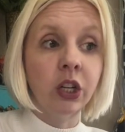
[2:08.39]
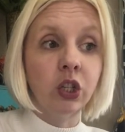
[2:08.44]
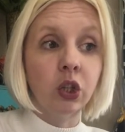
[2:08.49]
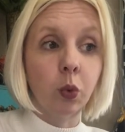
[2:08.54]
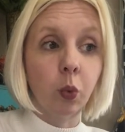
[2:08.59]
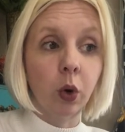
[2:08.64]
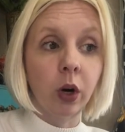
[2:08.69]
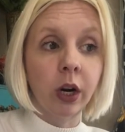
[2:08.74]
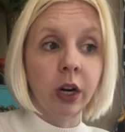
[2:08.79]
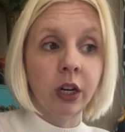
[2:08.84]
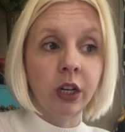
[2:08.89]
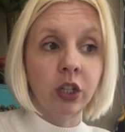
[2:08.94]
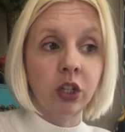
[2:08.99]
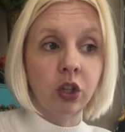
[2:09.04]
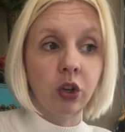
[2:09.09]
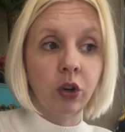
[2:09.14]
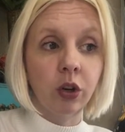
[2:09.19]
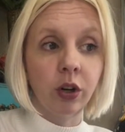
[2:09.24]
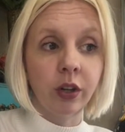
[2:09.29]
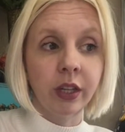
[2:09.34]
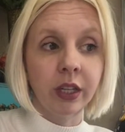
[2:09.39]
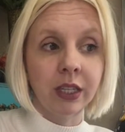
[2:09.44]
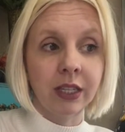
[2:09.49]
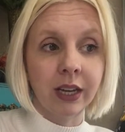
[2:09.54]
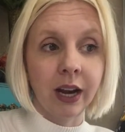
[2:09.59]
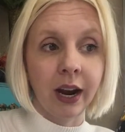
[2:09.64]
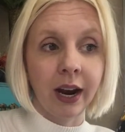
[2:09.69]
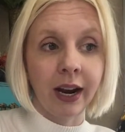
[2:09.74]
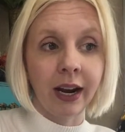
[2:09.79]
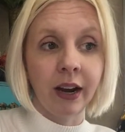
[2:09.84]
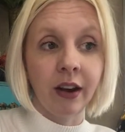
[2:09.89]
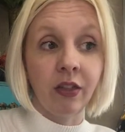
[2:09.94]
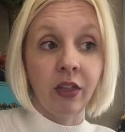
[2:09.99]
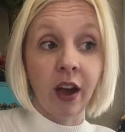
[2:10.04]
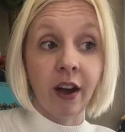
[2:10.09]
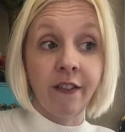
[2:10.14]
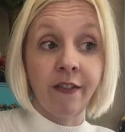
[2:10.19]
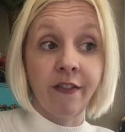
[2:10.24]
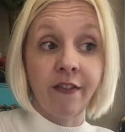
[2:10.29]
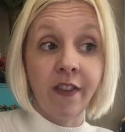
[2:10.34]
So we're going to circle the sign
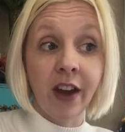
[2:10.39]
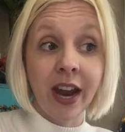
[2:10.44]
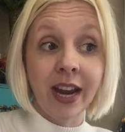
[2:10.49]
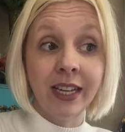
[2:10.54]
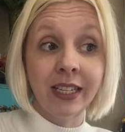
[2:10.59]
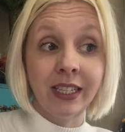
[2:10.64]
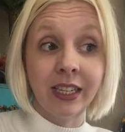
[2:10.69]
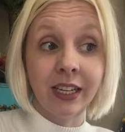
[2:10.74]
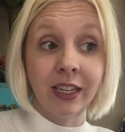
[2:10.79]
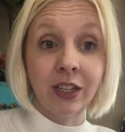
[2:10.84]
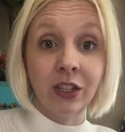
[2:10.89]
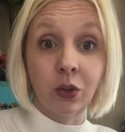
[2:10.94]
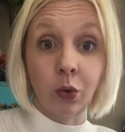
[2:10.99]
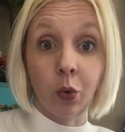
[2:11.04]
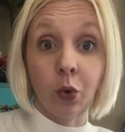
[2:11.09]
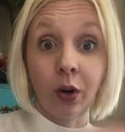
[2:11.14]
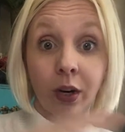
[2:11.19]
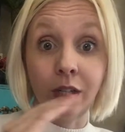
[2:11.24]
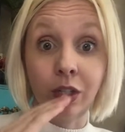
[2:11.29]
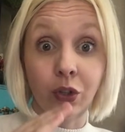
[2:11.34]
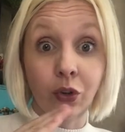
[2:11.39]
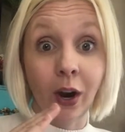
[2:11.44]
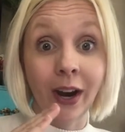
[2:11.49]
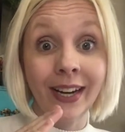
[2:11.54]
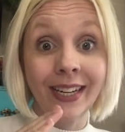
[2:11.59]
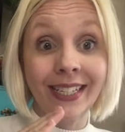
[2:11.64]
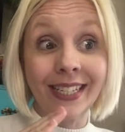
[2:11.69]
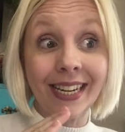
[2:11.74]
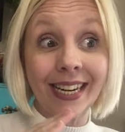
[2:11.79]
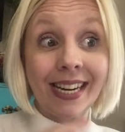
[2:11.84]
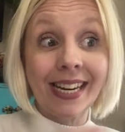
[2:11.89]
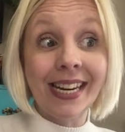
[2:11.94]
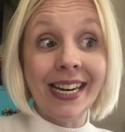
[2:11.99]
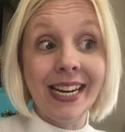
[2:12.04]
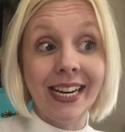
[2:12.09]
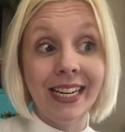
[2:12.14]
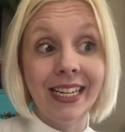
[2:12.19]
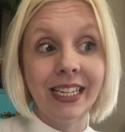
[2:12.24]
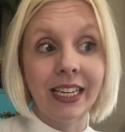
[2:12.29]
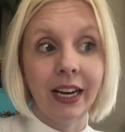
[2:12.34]
that faces or is trying to
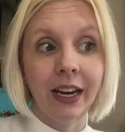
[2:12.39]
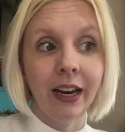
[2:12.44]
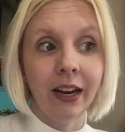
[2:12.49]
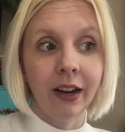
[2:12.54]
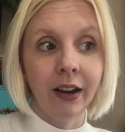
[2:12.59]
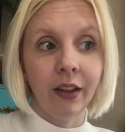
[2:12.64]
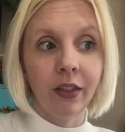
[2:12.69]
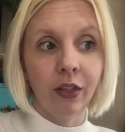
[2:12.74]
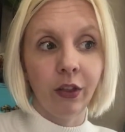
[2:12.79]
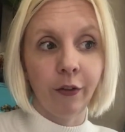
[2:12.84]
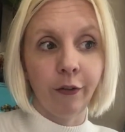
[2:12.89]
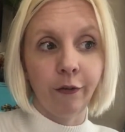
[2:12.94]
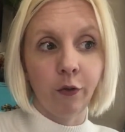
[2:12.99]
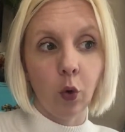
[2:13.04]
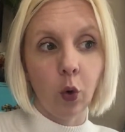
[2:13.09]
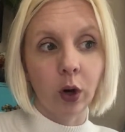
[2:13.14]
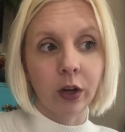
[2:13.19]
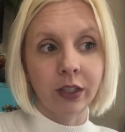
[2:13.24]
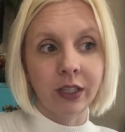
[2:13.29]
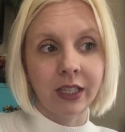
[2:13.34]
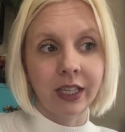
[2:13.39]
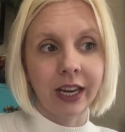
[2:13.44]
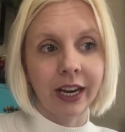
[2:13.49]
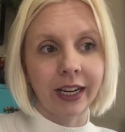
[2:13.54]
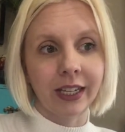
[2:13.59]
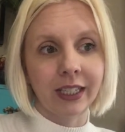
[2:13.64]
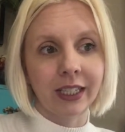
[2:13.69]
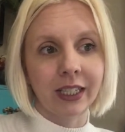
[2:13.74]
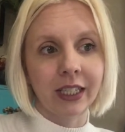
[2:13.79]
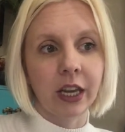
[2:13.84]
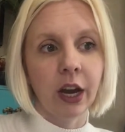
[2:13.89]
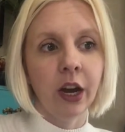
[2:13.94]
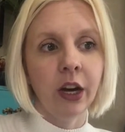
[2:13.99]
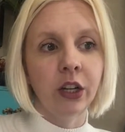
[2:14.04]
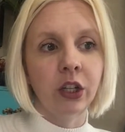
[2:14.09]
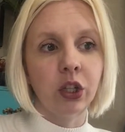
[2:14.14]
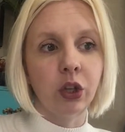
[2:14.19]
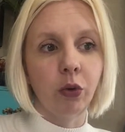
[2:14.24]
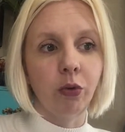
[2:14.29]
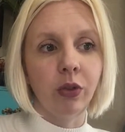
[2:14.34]
eat the four sixths.
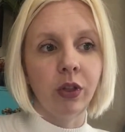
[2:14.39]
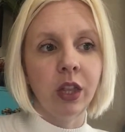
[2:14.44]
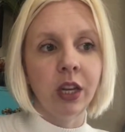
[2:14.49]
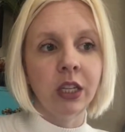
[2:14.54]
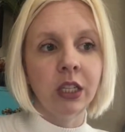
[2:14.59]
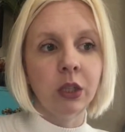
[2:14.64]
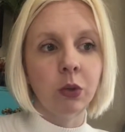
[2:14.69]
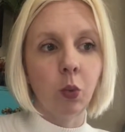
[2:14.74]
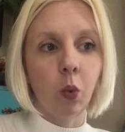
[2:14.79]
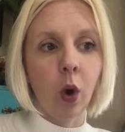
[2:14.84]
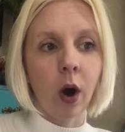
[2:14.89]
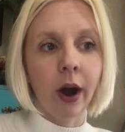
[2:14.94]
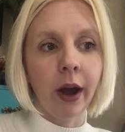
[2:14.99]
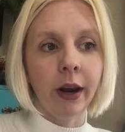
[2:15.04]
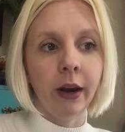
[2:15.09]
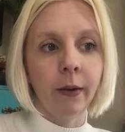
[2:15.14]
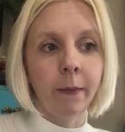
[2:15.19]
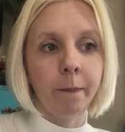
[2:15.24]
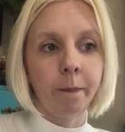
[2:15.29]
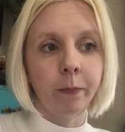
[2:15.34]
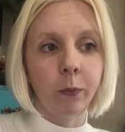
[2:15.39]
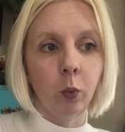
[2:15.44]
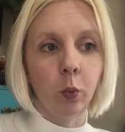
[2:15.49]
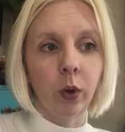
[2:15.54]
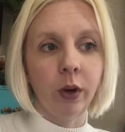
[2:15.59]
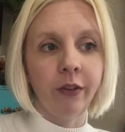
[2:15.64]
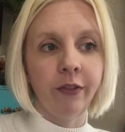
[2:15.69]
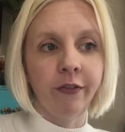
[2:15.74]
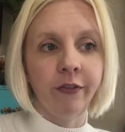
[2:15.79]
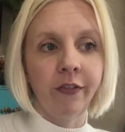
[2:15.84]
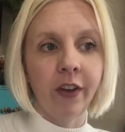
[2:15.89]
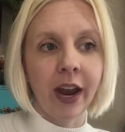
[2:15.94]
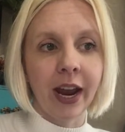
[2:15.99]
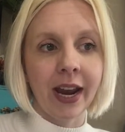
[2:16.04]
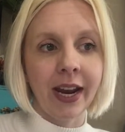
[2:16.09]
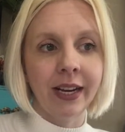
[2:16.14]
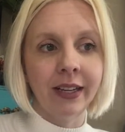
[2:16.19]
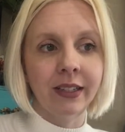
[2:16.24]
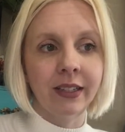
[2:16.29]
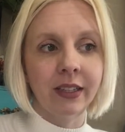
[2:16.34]
So this one would
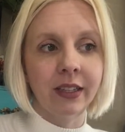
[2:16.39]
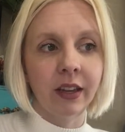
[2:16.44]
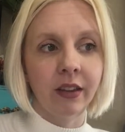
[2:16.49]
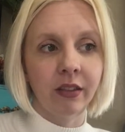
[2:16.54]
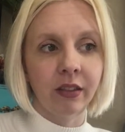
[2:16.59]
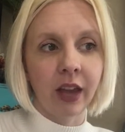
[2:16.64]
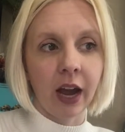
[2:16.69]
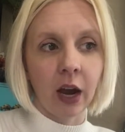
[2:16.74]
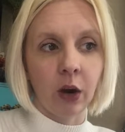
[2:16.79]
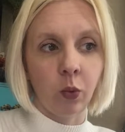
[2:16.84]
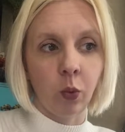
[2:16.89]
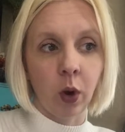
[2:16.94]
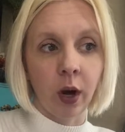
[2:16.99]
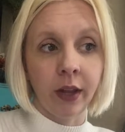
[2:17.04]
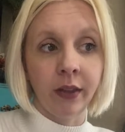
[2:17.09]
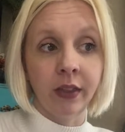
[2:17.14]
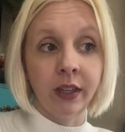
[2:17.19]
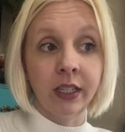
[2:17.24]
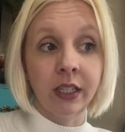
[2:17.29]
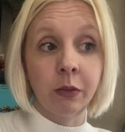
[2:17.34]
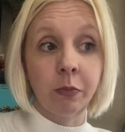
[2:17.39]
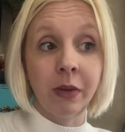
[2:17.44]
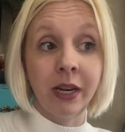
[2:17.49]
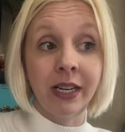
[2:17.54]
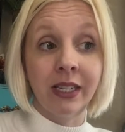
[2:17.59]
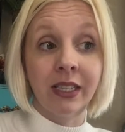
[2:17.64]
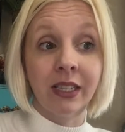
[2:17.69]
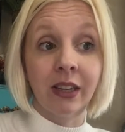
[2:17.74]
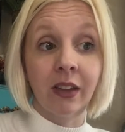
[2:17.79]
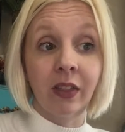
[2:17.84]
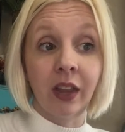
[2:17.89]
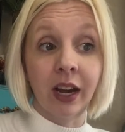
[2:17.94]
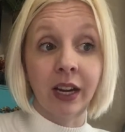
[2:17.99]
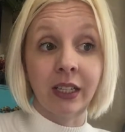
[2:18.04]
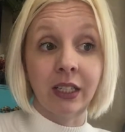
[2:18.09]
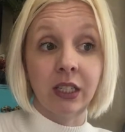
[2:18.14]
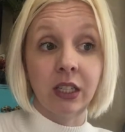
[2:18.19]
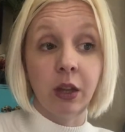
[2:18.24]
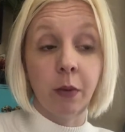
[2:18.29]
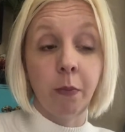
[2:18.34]
face that one. This means that
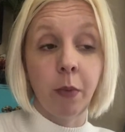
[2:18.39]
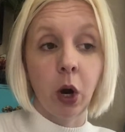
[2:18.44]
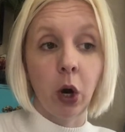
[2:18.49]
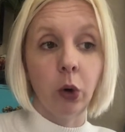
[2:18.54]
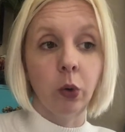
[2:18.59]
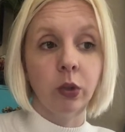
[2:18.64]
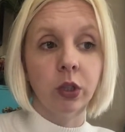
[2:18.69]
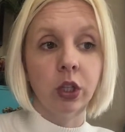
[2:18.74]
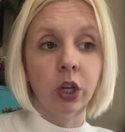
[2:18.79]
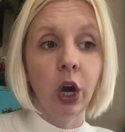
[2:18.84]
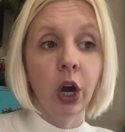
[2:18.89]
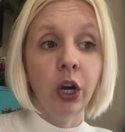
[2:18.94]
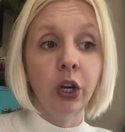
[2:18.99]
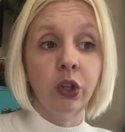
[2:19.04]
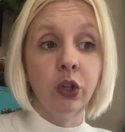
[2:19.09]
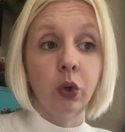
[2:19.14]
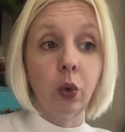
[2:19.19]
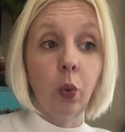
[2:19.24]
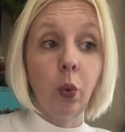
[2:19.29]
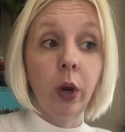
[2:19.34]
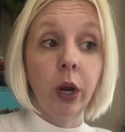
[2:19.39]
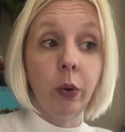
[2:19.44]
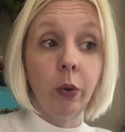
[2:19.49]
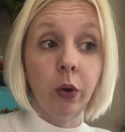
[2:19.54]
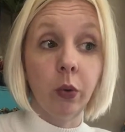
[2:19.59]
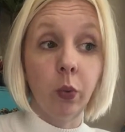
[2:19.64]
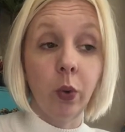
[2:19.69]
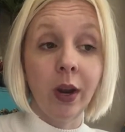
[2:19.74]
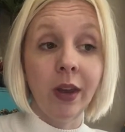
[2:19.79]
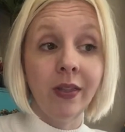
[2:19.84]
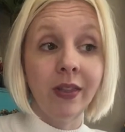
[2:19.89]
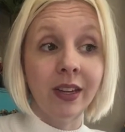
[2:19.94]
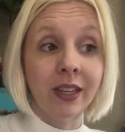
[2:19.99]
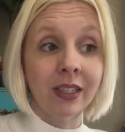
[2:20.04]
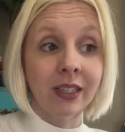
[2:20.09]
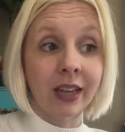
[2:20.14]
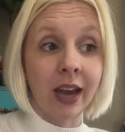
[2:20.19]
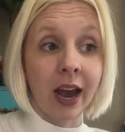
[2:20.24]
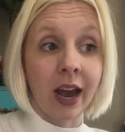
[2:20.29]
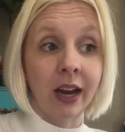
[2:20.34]
that's the most. So we would read
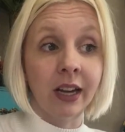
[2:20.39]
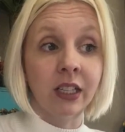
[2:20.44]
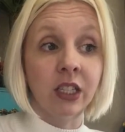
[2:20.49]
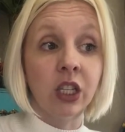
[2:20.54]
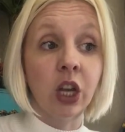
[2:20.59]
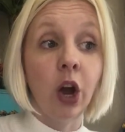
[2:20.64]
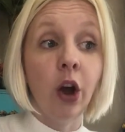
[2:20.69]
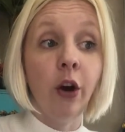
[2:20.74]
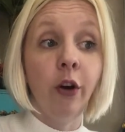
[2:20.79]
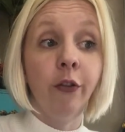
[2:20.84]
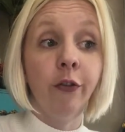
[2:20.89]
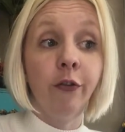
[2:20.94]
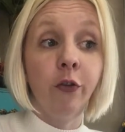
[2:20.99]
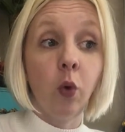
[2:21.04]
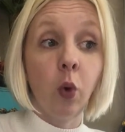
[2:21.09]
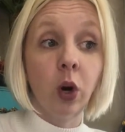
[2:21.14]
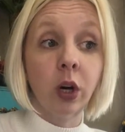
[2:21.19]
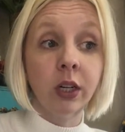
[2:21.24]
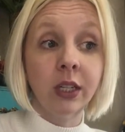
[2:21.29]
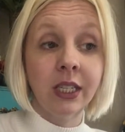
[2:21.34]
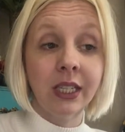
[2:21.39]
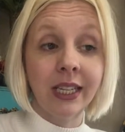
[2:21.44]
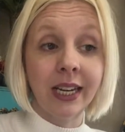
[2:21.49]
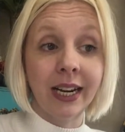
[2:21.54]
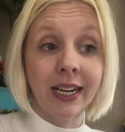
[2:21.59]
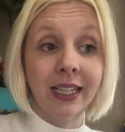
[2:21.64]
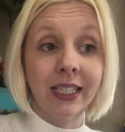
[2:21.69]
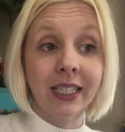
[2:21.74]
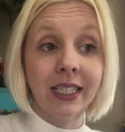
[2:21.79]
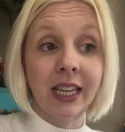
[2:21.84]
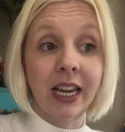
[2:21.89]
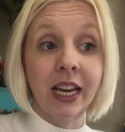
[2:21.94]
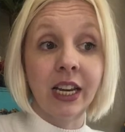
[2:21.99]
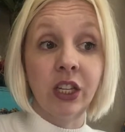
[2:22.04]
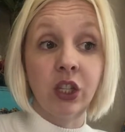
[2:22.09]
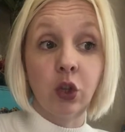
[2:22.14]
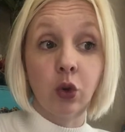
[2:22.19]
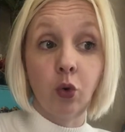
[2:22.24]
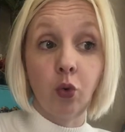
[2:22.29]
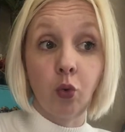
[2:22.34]
this as four sixths
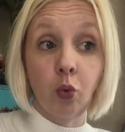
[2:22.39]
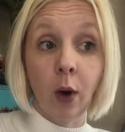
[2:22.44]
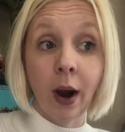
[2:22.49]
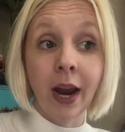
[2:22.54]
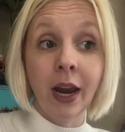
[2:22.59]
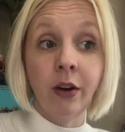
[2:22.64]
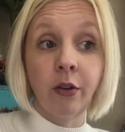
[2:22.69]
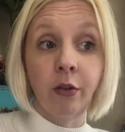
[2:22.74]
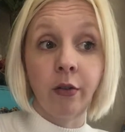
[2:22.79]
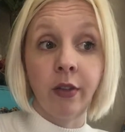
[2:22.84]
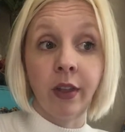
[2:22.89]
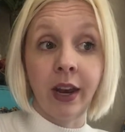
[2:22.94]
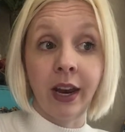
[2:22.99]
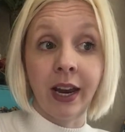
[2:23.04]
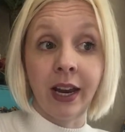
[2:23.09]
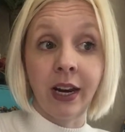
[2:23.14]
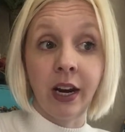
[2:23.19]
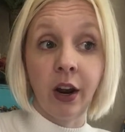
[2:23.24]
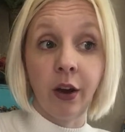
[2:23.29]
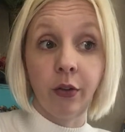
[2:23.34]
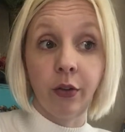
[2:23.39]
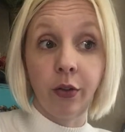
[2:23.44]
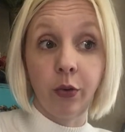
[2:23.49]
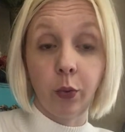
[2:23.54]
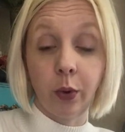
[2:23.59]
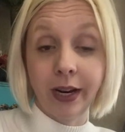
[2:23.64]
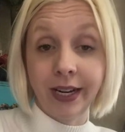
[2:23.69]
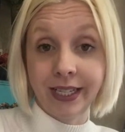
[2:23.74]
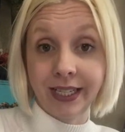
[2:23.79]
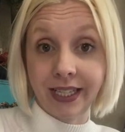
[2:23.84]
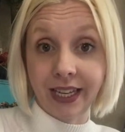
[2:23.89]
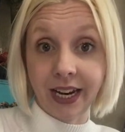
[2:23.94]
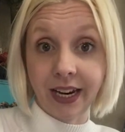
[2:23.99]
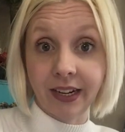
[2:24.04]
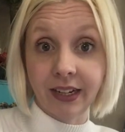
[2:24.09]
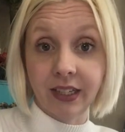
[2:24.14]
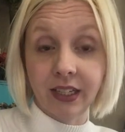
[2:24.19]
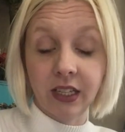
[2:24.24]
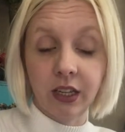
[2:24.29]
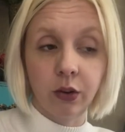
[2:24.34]
is greater than three
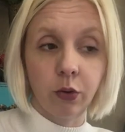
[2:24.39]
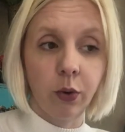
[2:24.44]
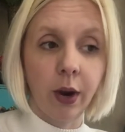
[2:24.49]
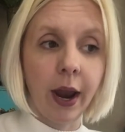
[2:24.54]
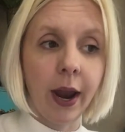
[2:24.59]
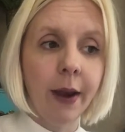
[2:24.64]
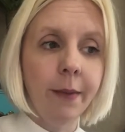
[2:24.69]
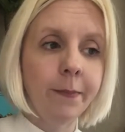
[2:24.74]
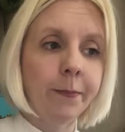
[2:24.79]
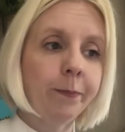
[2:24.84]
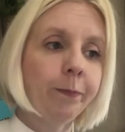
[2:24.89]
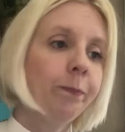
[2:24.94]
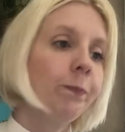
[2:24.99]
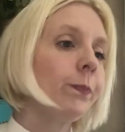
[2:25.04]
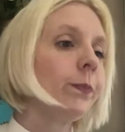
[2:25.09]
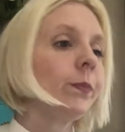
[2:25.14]
sixths, okay?